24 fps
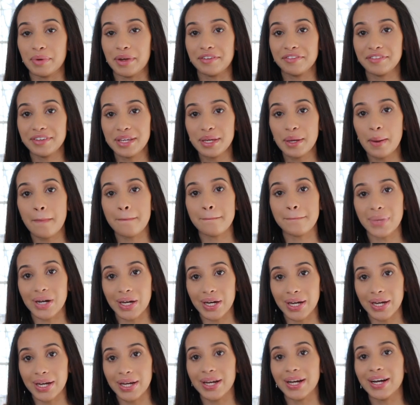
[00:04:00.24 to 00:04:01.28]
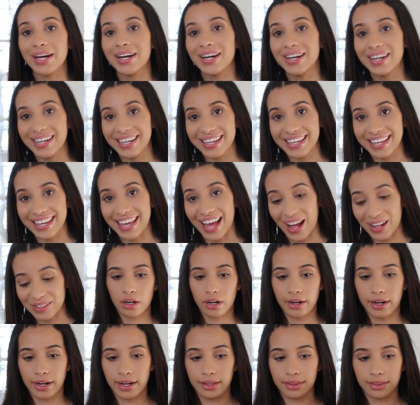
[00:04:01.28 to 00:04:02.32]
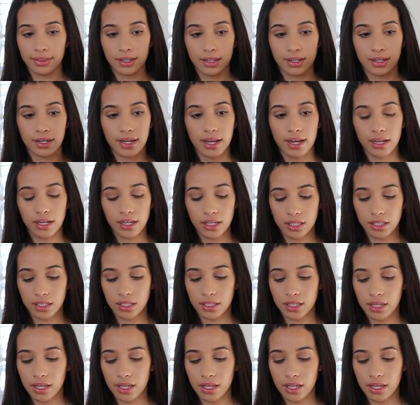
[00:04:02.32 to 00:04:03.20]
my feet but yeah all right the next